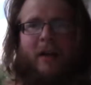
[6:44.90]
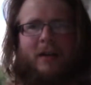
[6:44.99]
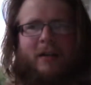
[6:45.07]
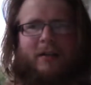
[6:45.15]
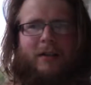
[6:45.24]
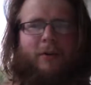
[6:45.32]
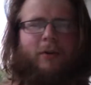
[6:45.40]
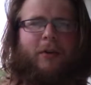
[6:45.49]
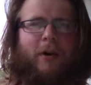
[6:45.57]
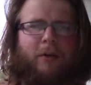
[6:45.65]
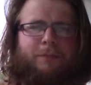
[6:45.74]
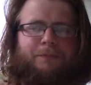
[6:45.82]

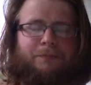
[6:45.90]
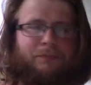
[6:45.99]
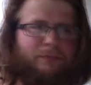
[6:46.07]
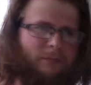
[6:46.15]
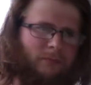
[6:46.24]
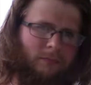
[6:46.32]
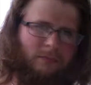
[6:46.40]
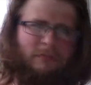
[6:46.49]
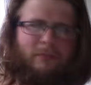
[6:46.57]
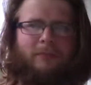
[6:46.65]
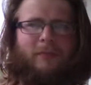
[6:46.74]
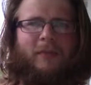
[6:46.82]
sauerkraut.
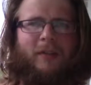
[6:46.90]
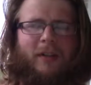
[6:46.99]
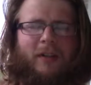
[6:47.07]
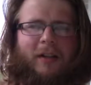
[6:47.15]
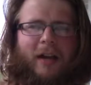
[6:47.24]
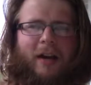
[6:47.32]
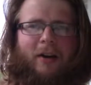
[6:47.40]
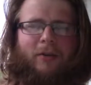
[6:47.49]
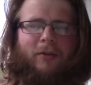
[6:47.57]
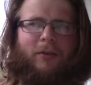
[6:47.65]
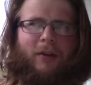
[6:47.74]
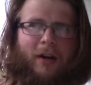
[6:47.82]

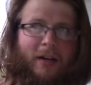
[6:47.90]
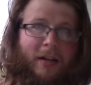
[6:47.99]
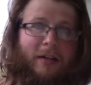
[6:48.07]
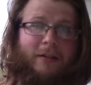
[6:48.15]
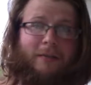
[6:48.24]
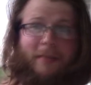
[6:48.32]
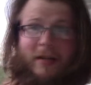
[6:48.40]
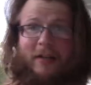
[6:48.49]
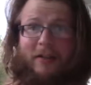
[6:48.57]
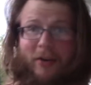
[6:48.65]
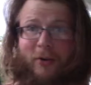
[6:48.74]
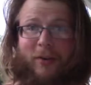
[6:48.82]
Now, I need some meat
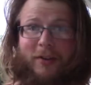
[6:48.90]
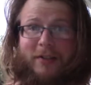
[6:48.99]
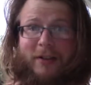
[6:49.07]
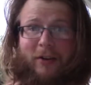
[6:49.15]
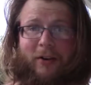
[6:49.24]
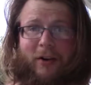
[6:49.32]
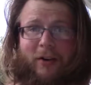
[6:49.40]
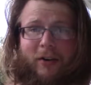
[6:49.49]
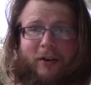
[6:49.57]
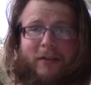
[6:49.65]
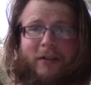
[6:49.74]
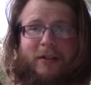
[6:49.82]
to go with the sauerkraut,
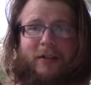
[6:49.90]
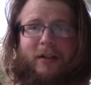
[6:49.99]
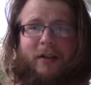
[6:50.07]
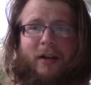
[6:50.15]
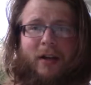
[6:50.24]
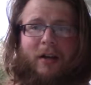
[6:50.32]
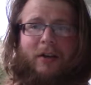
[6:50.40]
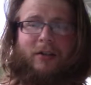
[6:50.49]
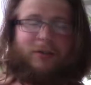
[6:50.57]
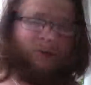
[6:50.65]
obviously, so